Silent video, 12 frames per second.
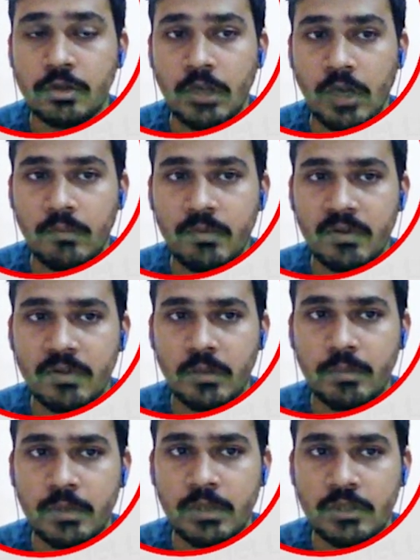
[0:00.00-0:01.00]
after the
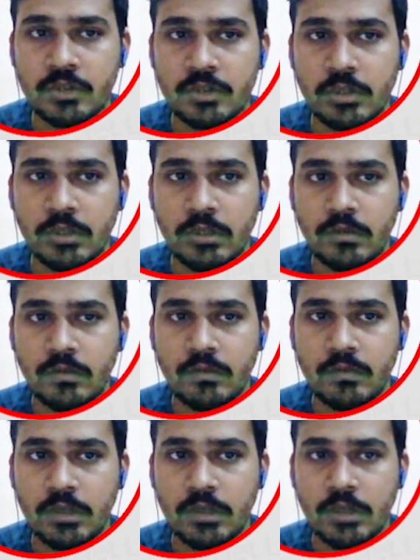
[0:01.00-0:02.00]
application layer, we
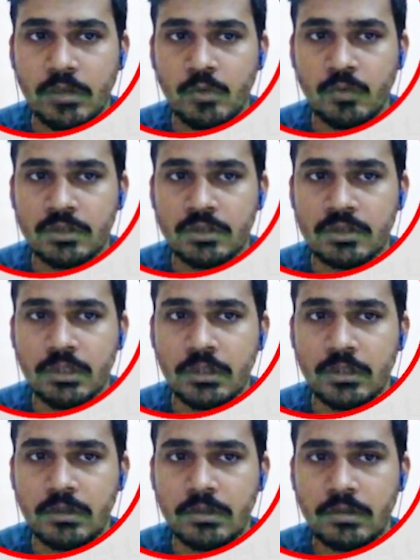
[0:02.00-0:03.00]
come towards
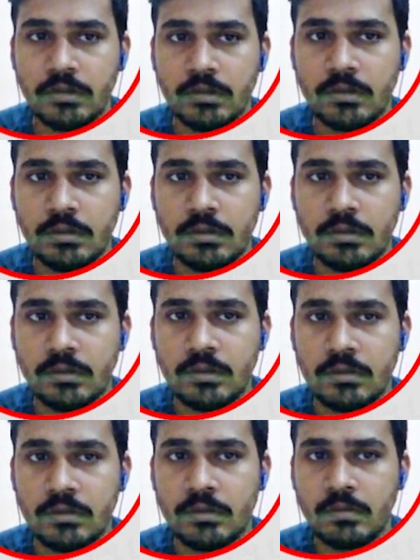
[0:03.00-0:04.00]
the
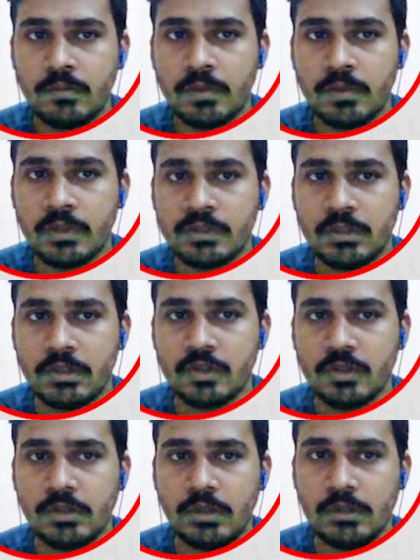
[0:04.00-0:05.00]

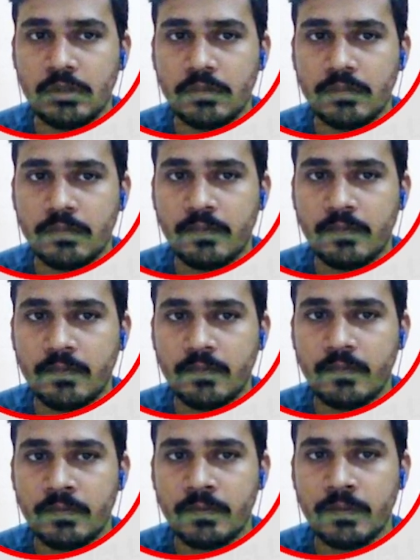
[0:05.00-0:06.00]
presentation layer.
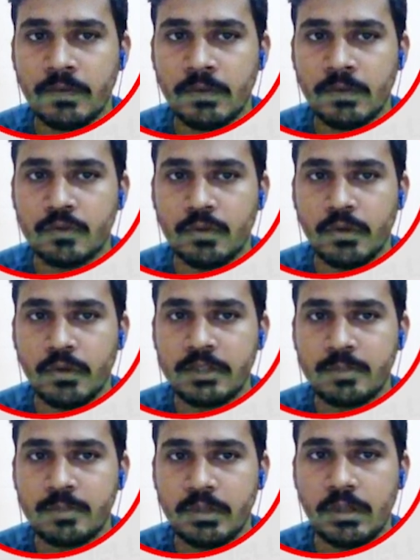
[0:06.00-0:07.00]
So as
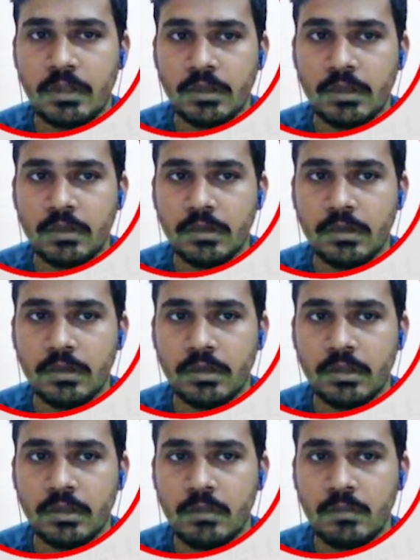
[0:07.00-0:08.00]
per the
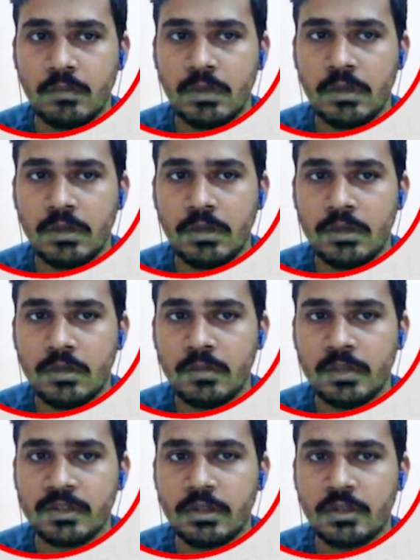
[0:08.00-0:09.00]
name,
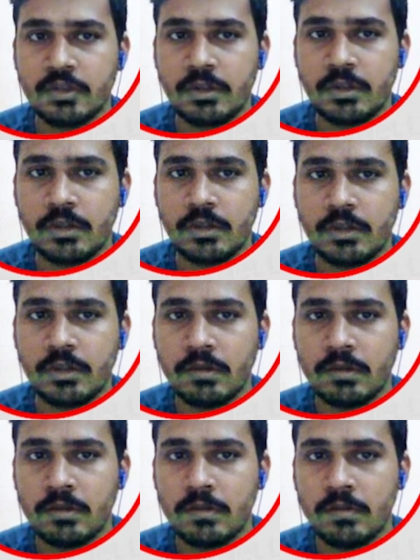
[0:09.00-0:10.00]
presentation
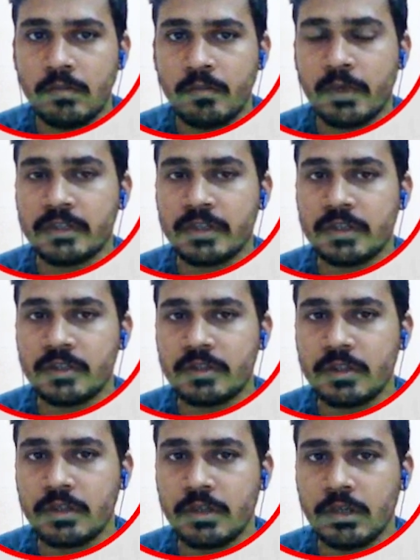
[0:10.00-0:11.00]
layer
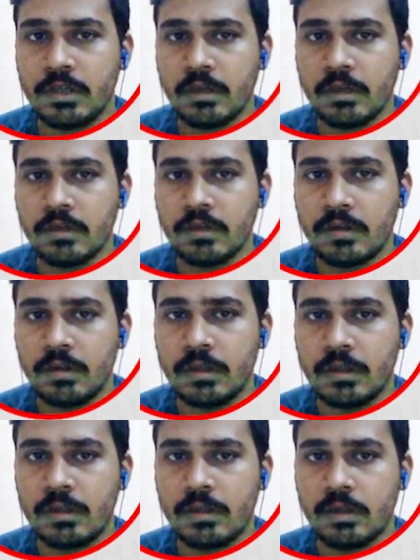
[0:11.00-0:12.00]
presents the data
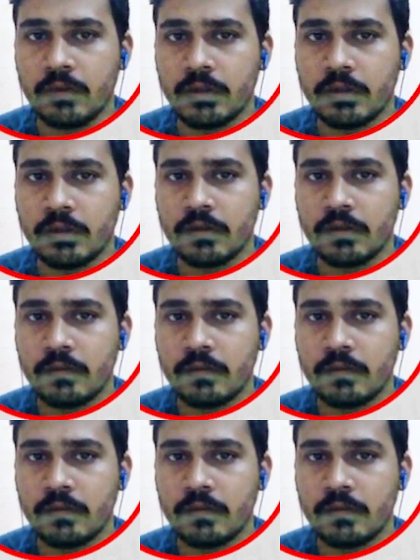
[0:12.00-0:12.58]
in network.